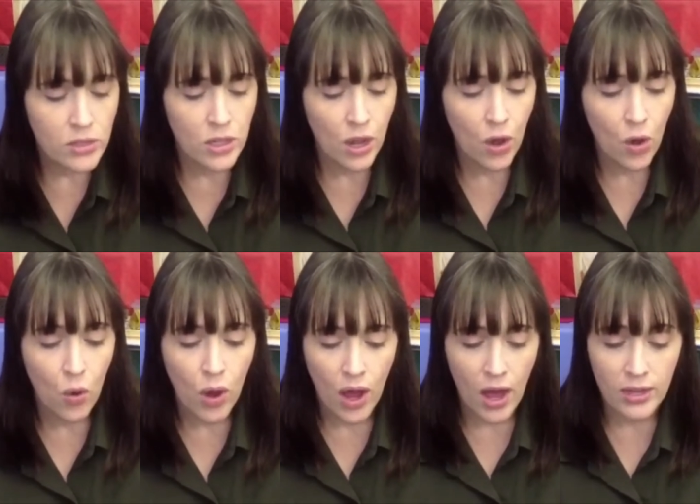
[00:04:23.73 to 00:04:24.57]

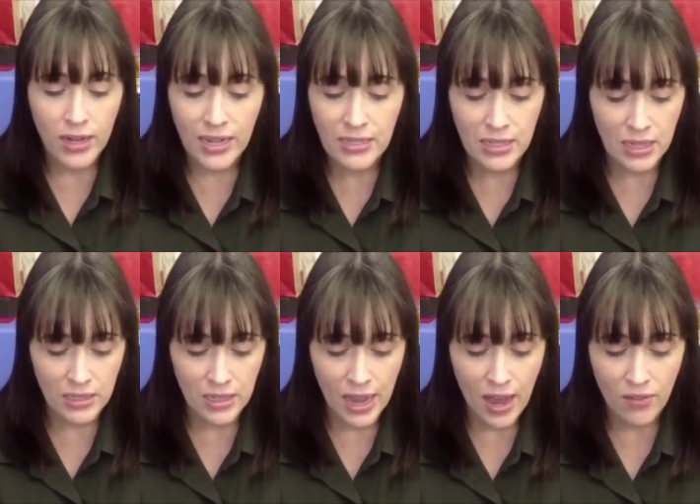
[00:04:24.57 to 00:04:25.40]
So a nice thing
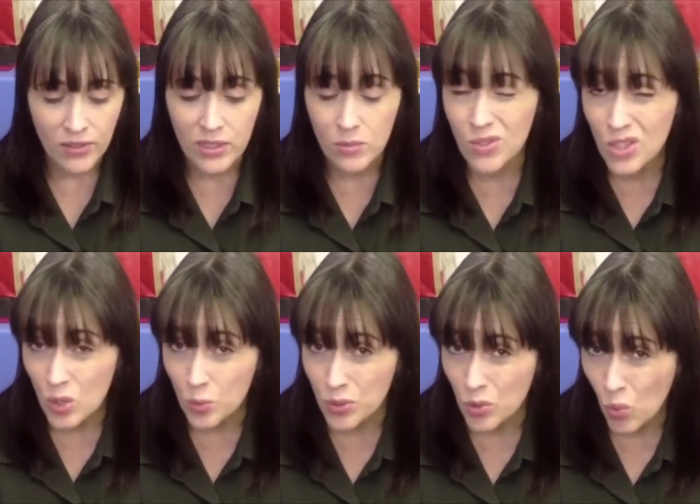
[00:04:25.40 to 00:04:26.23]
to have is some
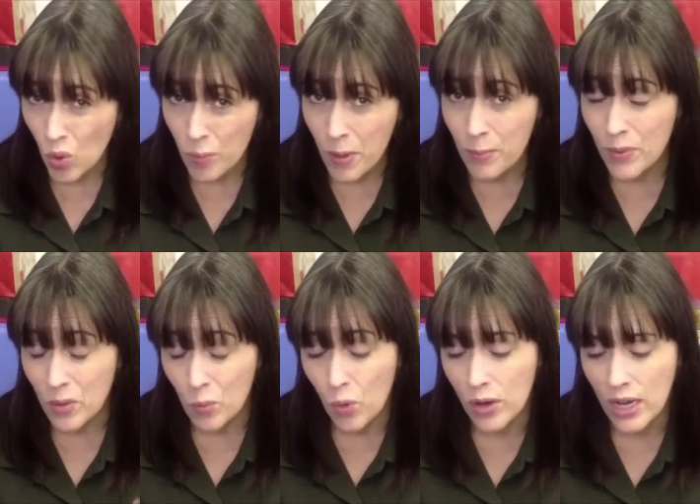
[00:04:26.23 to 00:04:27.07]
soup to warm up in
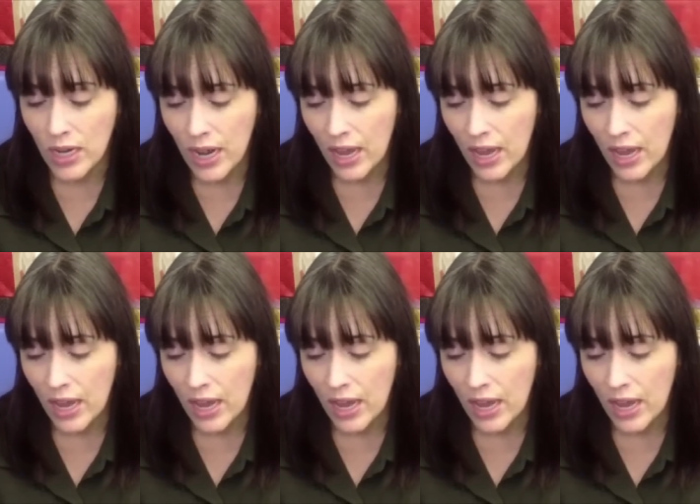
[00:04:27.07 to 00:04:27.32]
the morning.